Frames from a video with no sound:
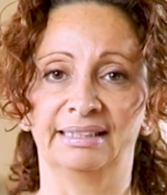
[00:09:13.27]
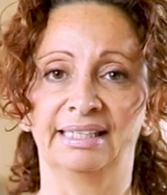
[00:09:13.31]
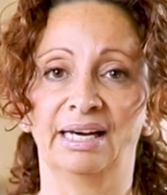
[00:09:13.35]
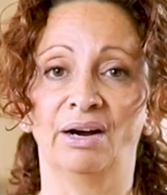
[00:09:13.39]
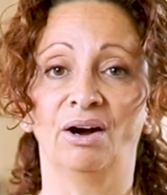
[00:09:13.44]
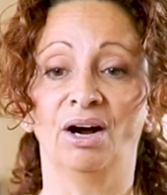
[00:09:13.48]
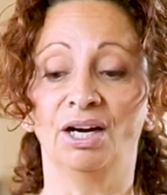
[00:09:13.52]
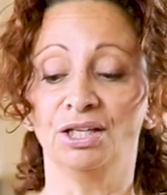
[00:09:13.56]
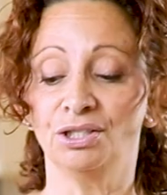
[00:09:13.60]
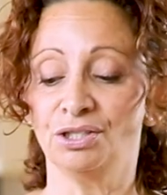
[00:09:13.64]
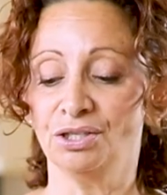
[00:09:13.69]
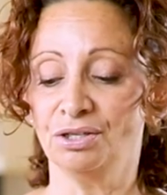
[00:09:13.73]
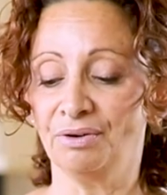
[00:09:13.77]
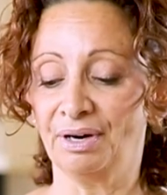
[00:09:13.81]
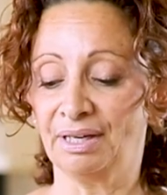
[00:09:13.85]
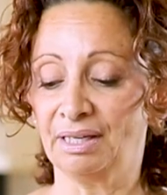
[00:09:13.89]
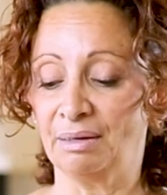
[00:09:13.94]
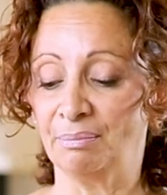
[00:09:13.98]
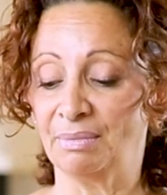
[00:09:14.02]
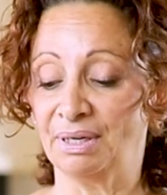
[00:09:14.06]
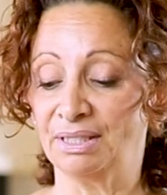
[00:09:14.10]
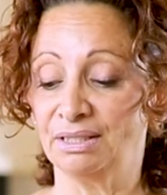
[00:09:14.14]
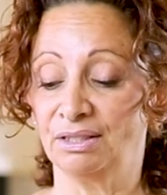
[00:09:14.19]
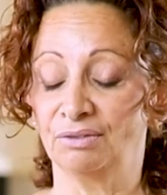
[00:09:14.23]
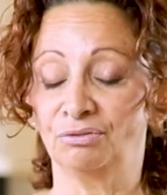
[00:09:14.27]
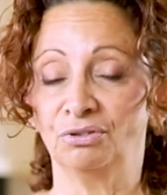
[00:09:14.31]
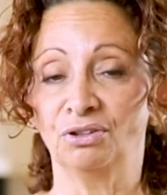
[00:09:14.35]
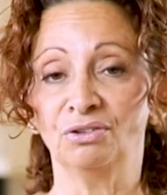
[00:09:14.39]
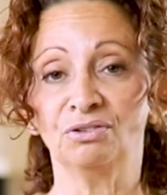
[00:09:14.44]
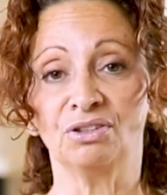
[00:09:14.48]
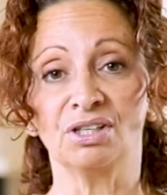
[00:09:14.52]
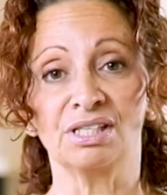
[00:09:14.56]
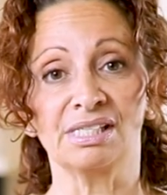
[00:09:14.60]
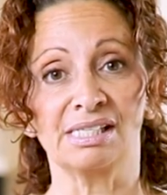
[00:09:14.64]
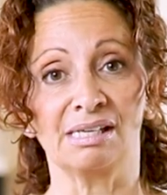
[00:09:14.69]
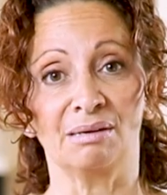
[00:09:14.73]
Now I do recommend, if
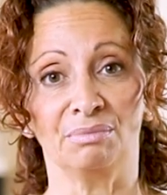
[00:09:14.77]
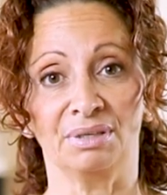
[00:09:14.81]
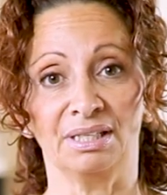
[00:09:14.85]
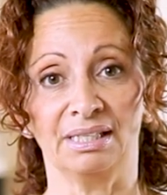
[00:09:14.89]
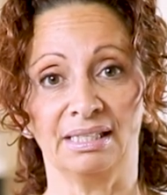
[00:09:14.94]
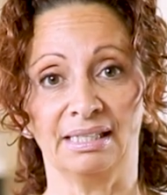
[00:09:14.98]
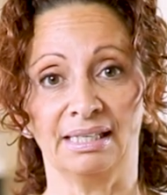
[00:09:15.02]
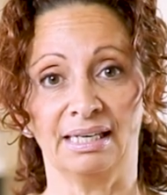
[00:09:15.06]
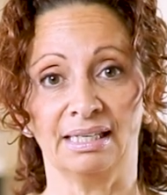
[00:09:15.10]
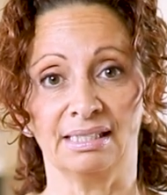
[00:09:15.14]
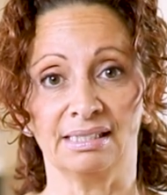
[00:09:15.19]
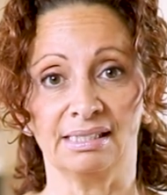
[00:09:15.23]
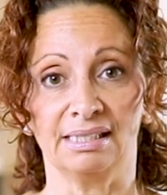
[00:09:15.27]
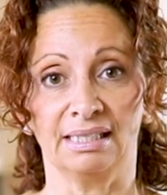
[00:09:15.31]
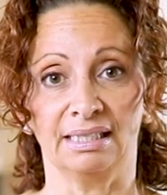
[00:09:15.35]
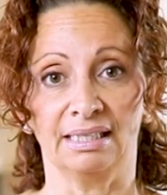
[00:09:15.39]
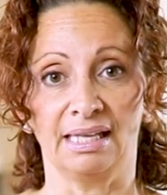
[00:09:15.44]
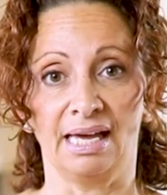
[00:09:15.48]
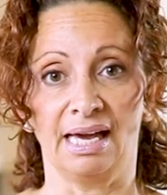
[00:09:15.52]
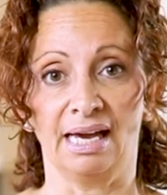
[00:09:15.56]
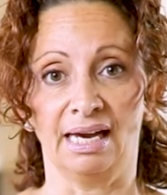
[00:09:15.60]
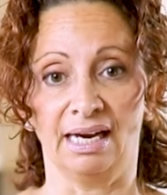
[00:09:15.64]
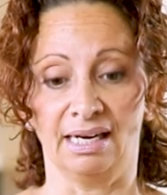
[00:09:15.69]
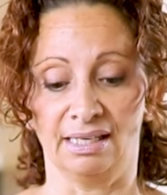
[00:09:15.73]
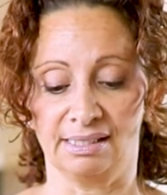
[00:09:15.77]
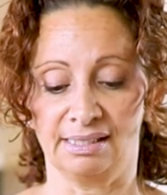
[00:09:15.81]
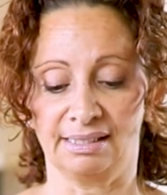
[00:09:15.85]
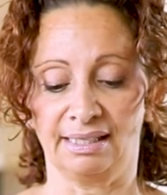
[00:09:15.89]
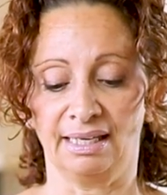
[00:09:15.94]
you've got somebody else in the house,